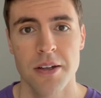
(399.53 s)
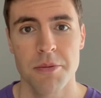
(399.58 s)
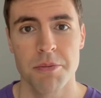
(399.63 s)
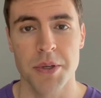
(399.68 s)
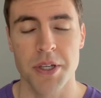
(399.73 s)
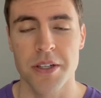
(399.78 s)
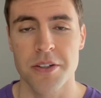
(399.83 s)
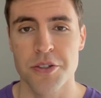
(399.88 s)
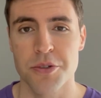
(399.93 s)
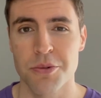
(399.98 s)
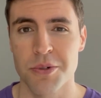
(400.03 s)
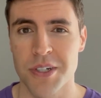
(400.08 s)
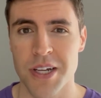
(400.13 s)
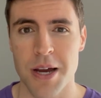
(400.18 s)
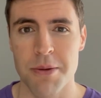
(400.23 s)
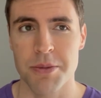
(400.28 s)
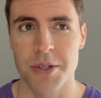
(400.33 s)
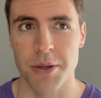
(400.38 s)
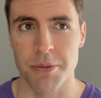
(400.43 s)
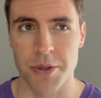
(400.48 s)
because you will
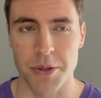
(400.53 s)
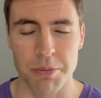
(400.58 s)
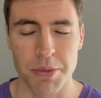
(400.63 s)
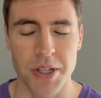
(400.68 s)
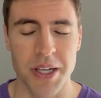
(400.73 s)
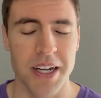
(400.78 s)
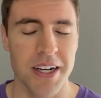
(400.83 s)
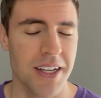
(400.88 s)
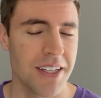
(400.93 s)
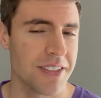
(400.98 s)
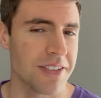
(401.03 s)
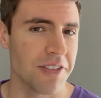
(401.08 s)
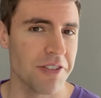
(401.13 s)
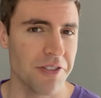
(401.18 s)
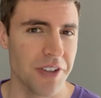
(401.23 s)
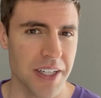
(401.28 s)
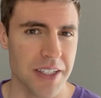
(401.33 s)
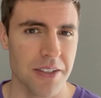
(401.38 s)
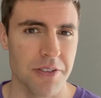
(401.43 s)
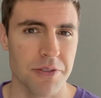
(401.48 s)
not be able to plan as
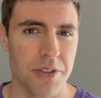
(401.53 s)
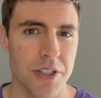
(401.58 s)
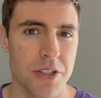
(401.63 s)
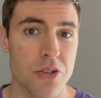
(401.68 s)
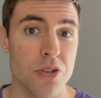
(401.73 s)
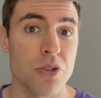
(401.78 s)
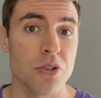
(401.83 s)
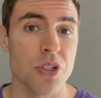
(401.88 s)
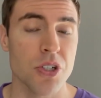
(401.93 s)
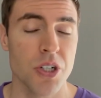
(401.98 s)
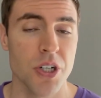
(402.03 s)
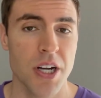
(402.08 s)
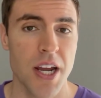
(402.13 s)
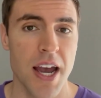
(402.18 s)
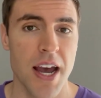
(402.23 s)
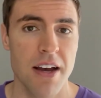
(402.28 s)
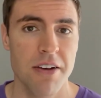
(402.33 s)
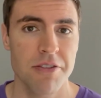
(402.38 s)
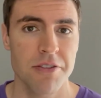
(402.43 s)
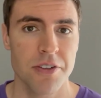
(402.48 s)
effectively as you could
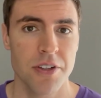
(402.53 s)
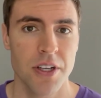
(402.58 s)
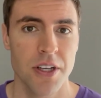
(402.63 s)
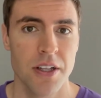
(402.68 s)
have